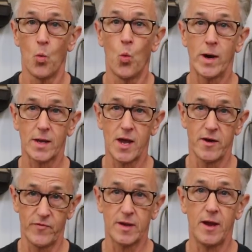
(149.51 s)
what
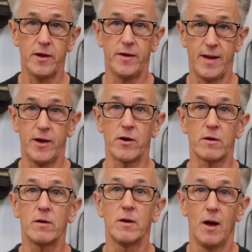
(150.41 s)
kind of a
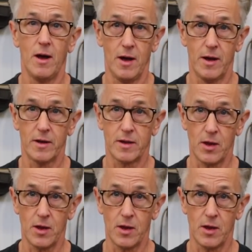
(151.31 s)
container uh,